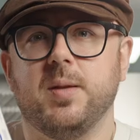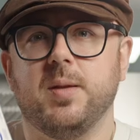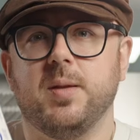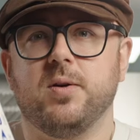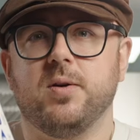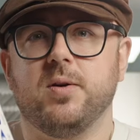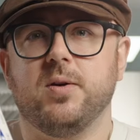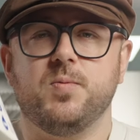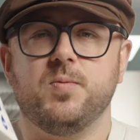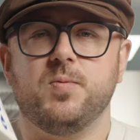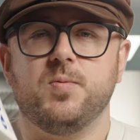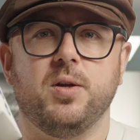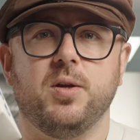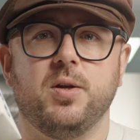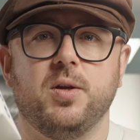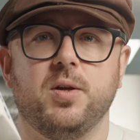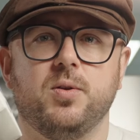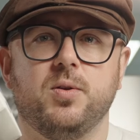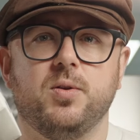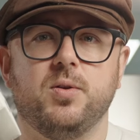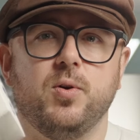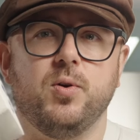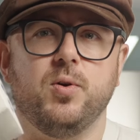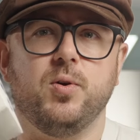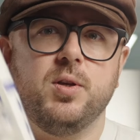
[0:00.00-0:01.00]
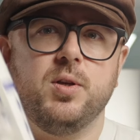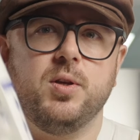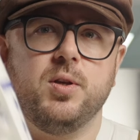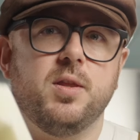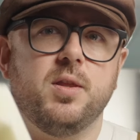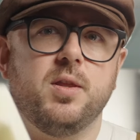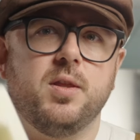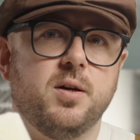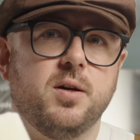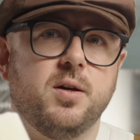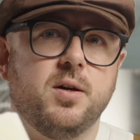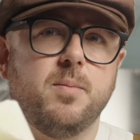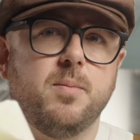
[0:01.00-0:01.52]
because we're doing
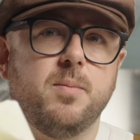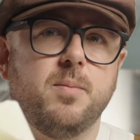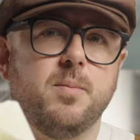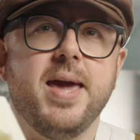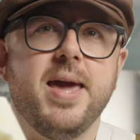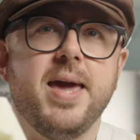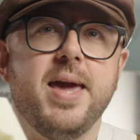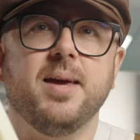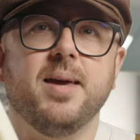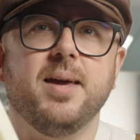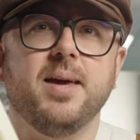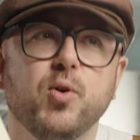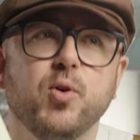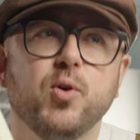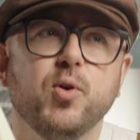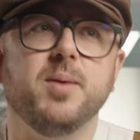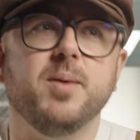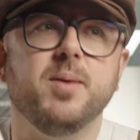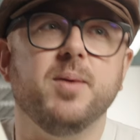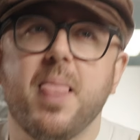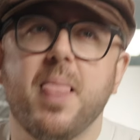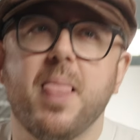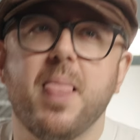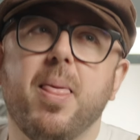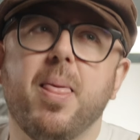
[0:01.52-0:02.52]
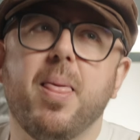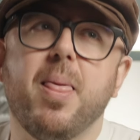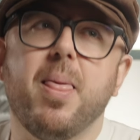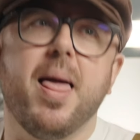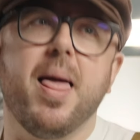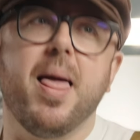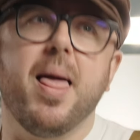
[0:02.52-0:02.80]
the baking, doing blah blah blah